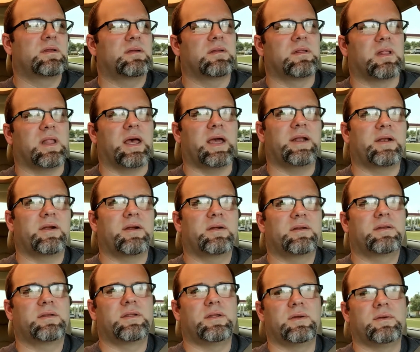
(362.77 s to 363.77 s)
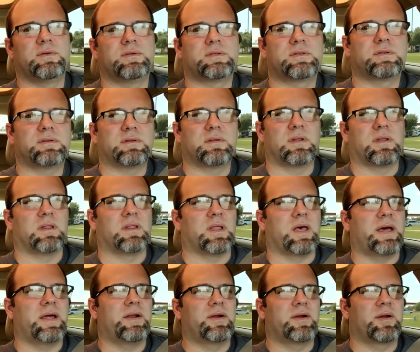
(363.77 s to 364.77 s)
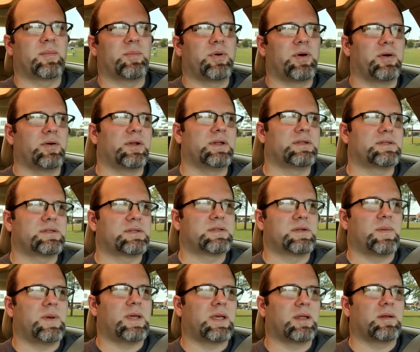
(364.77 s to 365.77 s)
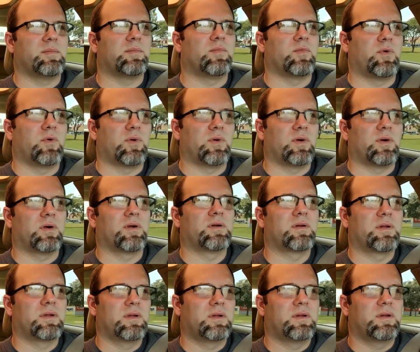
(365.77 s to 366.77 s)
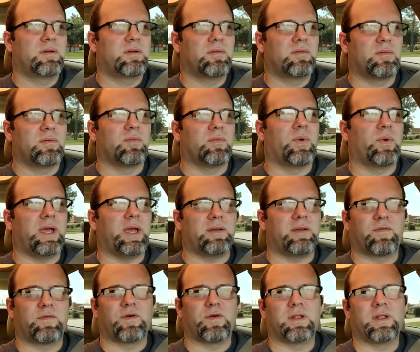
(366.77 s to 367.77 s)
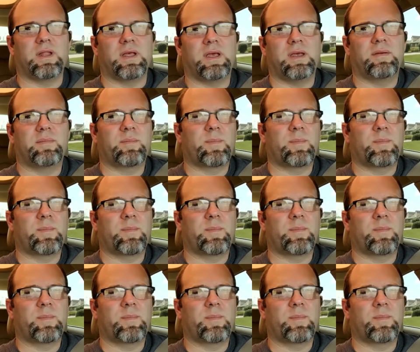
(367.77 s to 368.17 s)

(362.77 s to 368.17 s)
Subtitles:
lighter, use lighter components to make it more weight friendly.